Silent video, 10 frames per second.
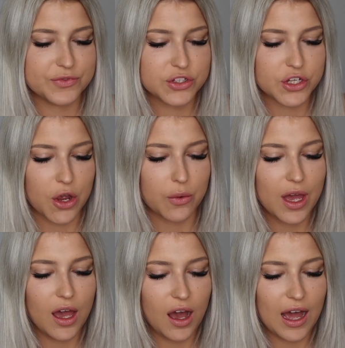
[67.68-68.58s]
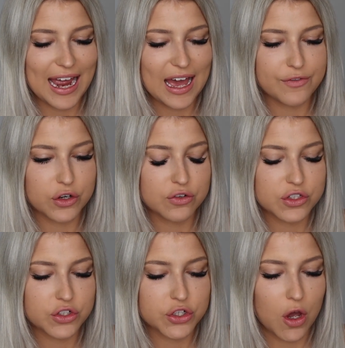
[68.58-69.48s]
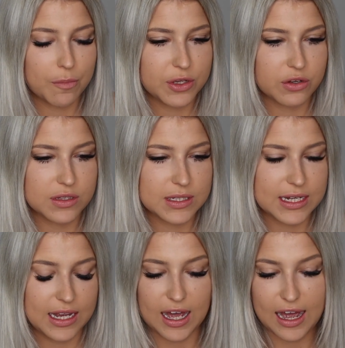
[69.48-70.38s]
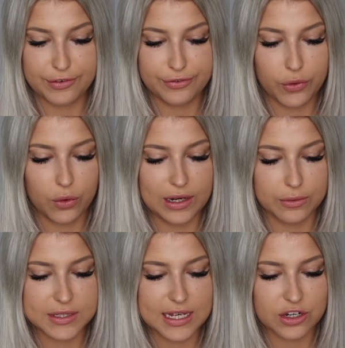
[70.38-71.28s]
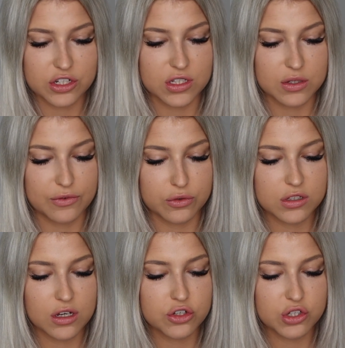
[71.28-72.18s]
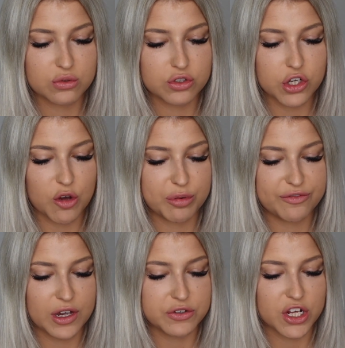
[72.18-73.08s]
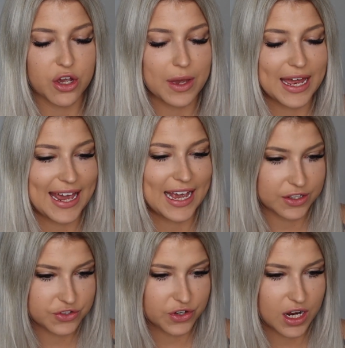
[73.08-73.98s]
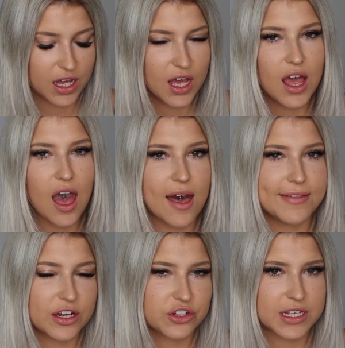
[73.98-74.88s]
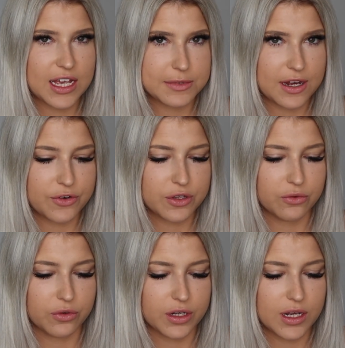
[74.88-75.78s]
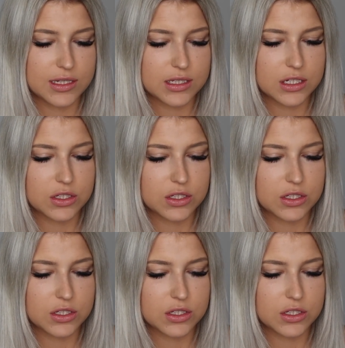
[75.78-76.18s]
So I have across the top, you can see I have 4 little sections. So I've got social, shop, photo, and extra, and that just keeps everything organized.